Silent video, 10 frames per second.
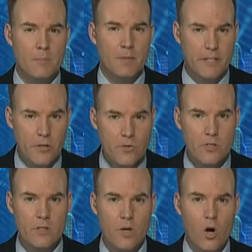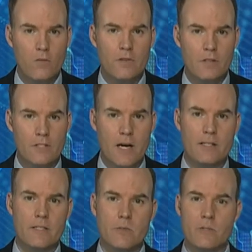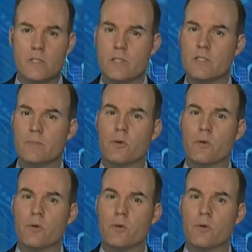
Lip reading: But the use of data to assist this